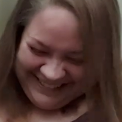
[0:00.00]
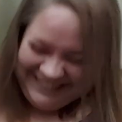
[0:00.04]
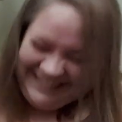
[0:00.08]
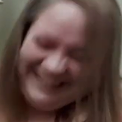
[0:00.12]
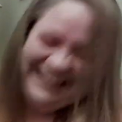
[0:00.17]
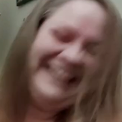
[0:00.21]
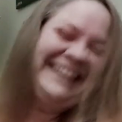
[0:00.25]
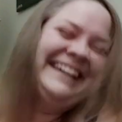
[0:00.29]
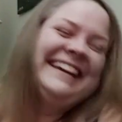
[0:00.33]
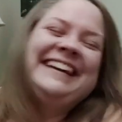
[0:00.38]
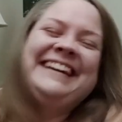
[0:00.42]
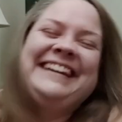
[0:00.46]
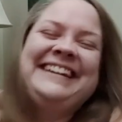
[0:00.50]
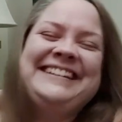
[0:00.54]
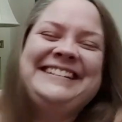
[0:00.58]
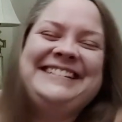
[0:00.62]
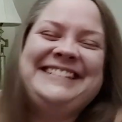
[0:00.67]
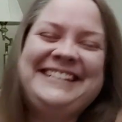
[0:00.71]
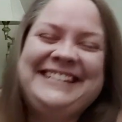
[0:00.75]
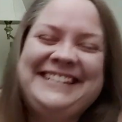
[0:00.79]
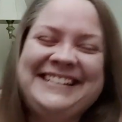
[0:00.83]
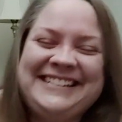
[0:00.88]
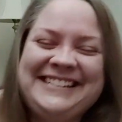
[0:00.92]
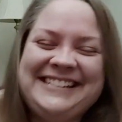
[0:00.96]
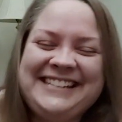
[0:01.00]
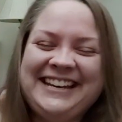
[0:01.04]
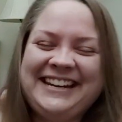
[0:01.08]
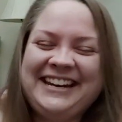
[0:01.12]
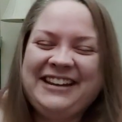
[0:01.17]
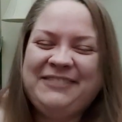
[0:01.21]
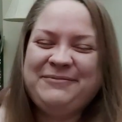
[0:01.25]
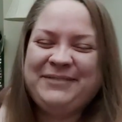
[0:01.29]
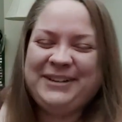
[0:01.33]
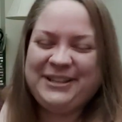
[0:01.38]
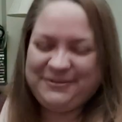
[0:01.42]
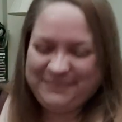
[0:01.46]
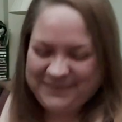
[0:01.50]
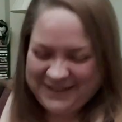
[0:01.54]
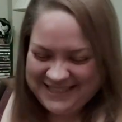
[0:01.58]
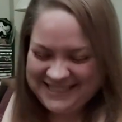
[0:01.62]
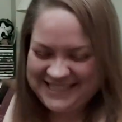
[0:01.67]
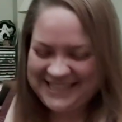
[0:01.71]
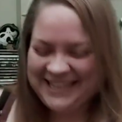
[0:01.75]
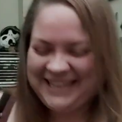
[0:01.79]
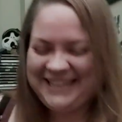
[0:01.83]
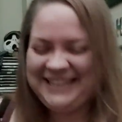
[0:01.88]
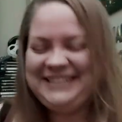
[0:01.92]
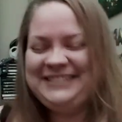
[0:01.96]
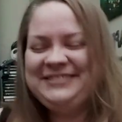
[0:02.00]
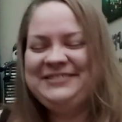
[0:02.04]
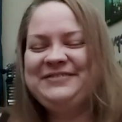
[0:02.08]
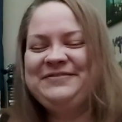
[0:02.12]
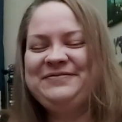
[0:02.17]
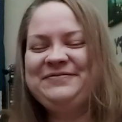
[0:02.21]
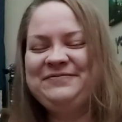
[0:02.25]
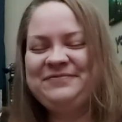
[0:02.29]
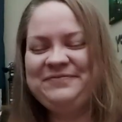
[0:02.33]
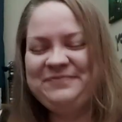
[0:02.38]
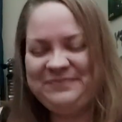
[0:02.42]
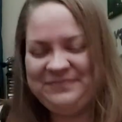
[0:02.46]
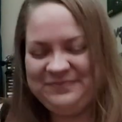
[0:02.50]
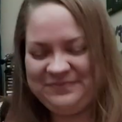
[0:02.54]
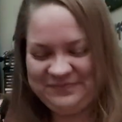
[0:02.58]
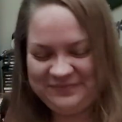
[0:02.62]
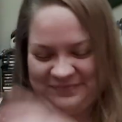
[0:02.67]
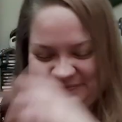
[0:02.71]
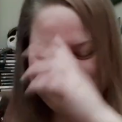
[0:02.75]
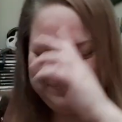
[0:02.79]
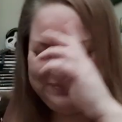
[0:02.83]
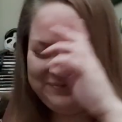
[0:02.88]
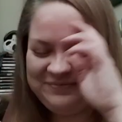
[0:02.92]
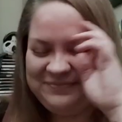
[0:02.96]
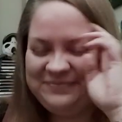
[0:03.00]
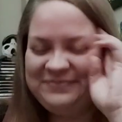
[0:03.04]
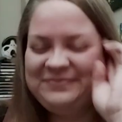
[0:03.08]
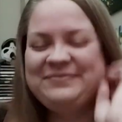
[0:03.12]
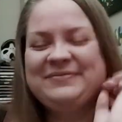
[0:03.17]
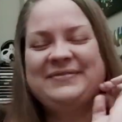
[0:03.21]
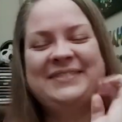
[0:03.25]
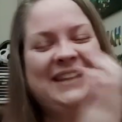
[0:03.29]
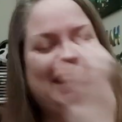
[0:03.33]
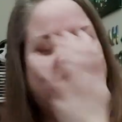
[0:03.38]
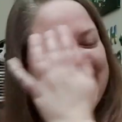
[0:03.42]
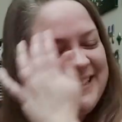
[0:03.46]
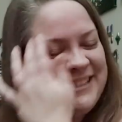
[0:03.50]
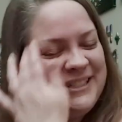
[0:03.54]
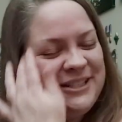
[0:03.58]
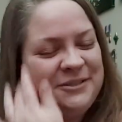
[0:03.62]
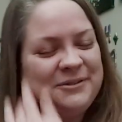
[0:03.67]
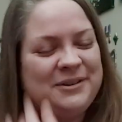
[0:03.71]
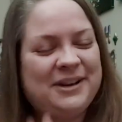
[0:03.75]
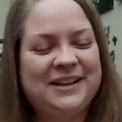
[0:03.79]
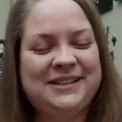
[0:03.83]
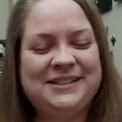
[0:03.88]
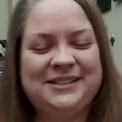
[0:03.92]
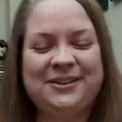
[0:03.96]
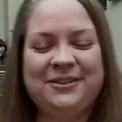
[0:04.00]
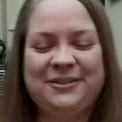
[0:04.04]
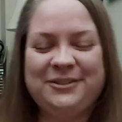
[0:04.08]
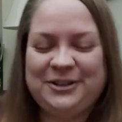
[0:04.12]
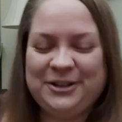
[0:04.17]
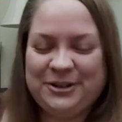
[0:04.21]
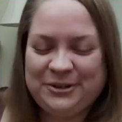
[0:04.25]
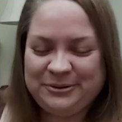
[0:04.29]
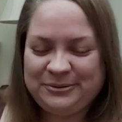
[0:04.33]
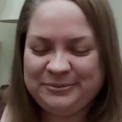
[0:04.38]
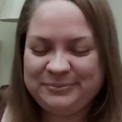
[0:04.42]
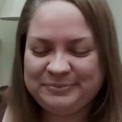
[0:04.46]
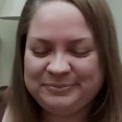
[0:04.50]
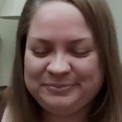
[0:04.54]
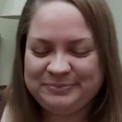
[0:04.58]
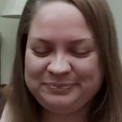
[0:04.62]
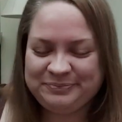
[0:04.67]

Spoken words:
Okay. She just said, I'm with my dad, as you guys all know.